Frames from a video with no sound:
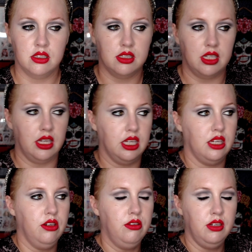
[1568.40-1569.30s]
Thank
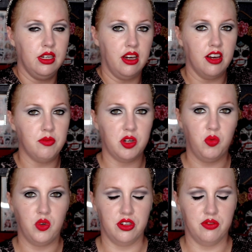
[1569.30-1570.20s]
you. My
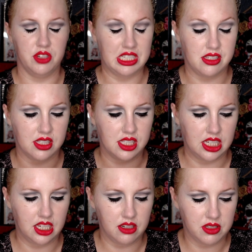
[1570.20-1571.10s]
wonderful
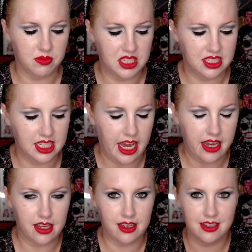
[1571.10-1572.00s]
assistant here with me today.